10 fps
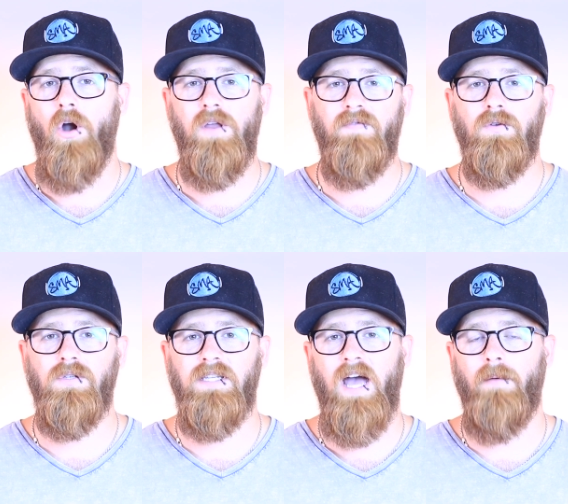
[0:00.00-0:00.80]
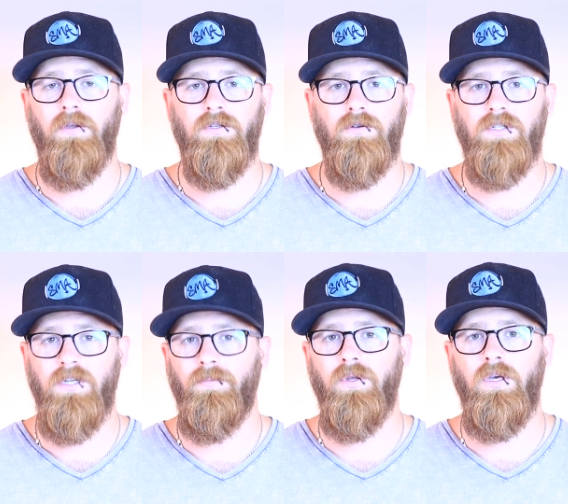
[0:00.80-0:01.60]
aren't even using tablets. They're
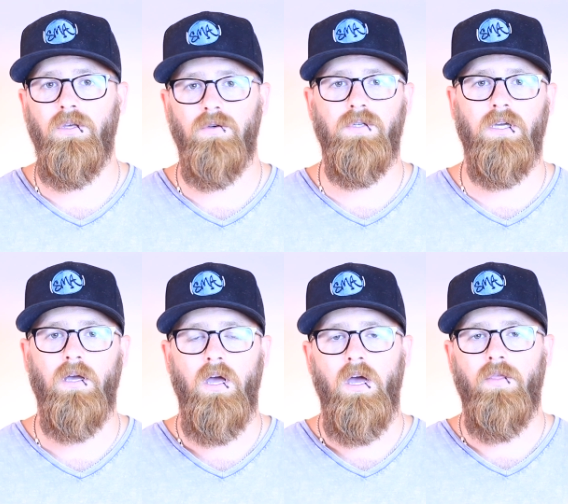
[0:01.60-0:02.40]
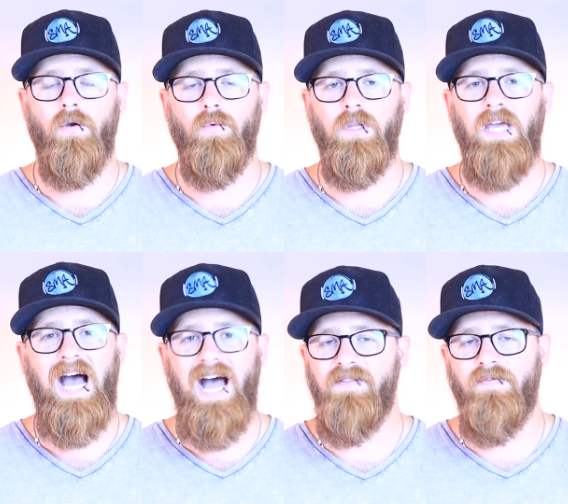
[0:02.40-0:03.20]
simply using their really
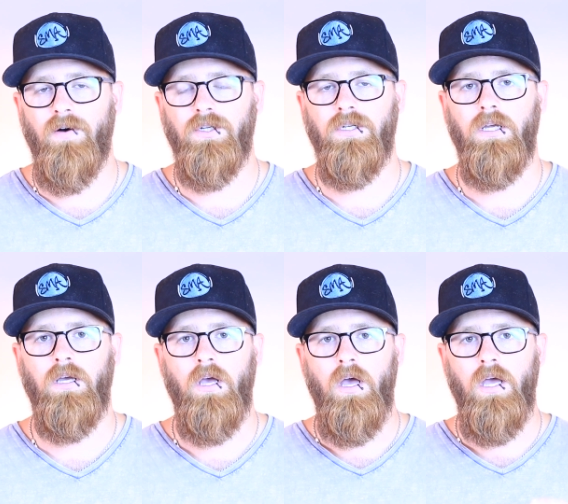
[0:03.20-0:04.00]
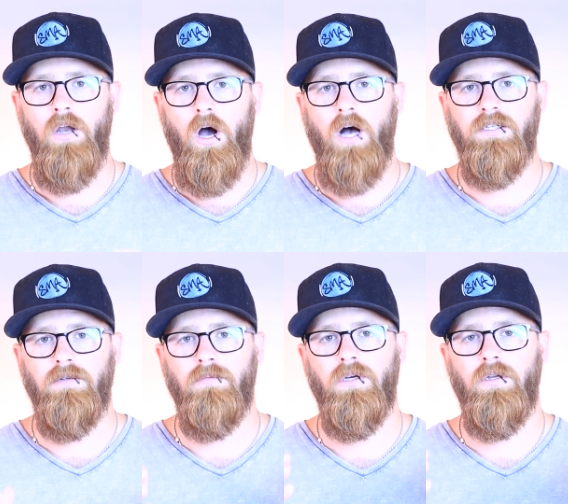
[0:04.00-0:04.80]
high functioning and
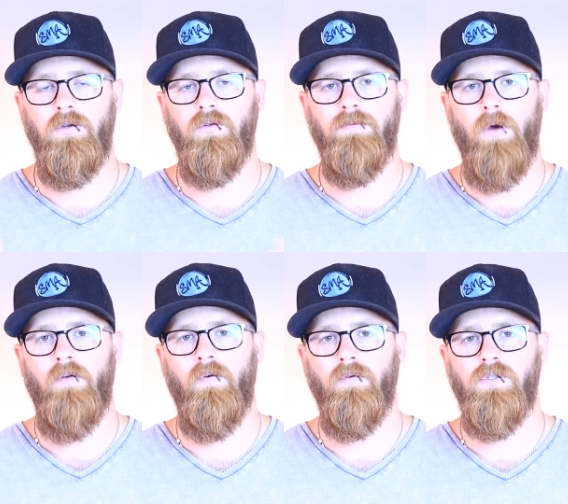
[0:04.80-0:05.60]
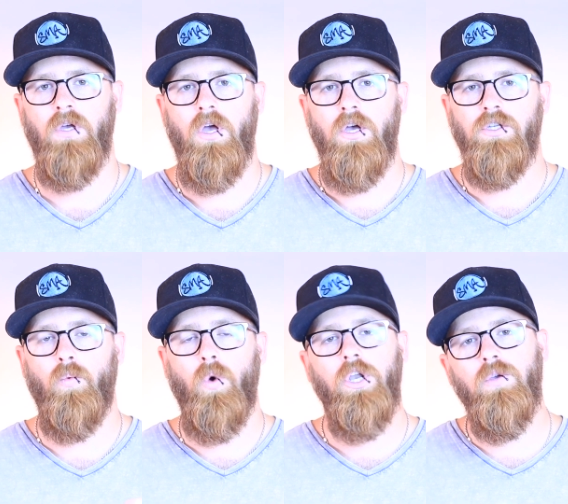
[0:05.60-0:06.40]
awesome new smartphones.
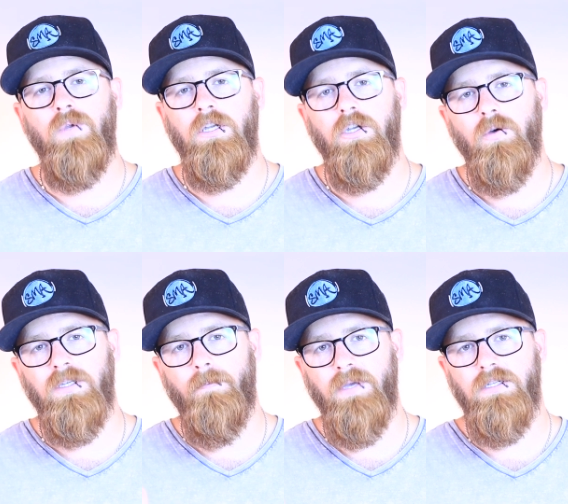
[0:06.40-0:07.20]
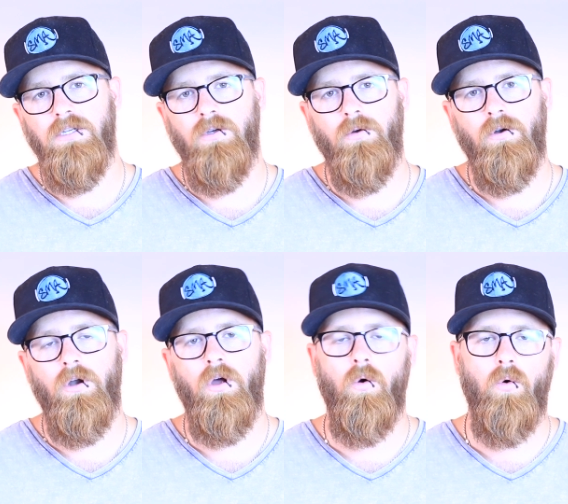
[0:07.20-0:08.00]
So what do you need to do as a business
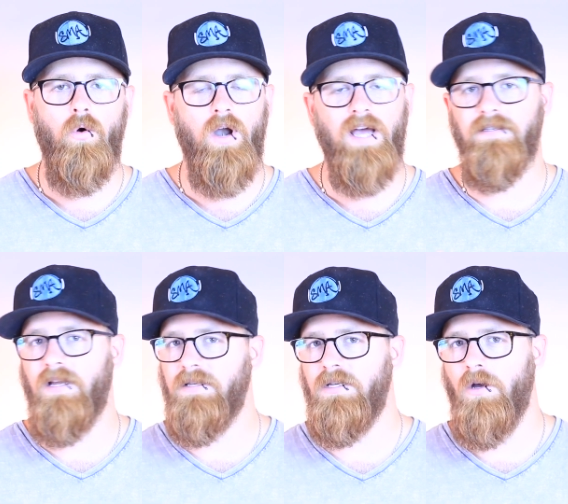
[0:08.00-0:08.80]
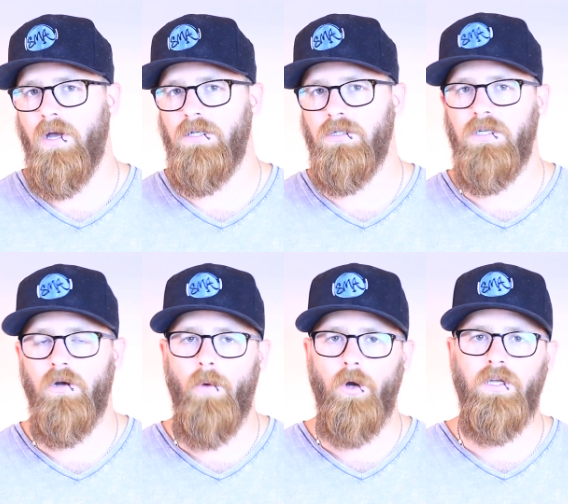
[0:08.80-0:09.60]
owner or as an SEO
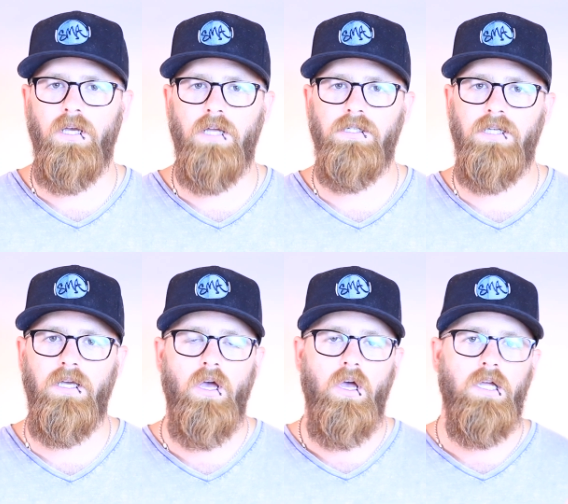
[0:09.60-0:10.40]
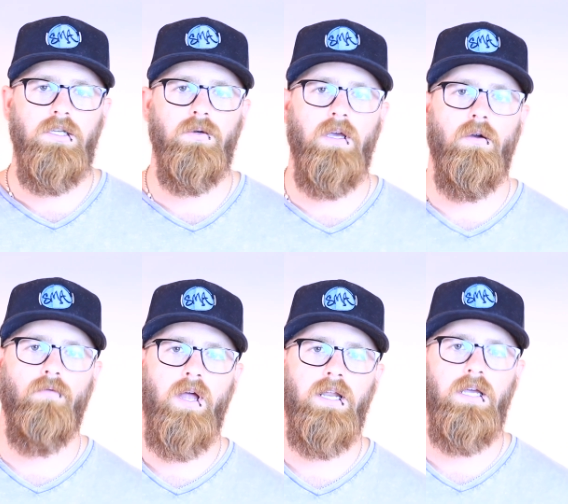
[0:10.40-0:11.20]
agency or marketing agency to get
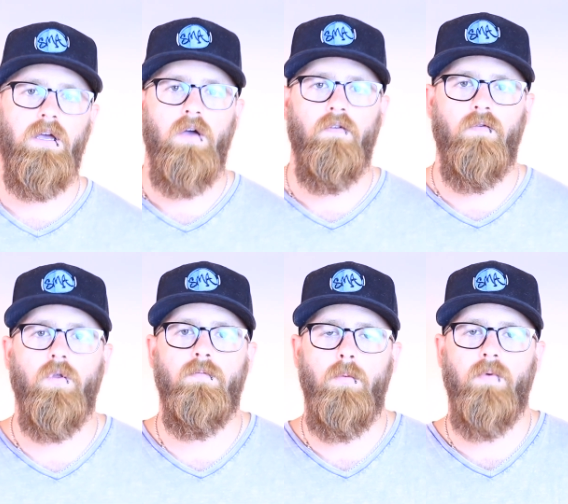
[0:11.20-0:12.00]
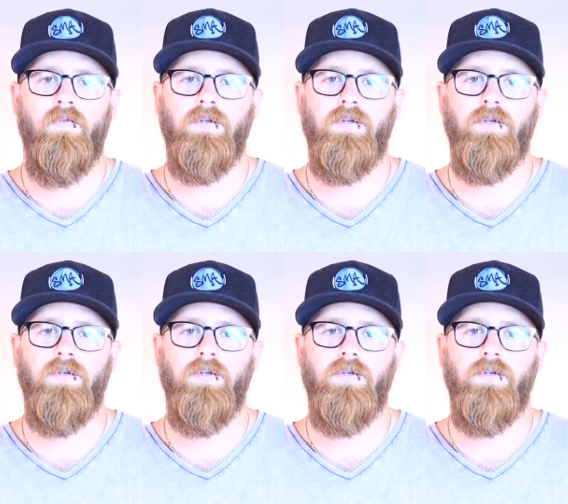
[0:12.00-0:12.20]
ready for the Mobile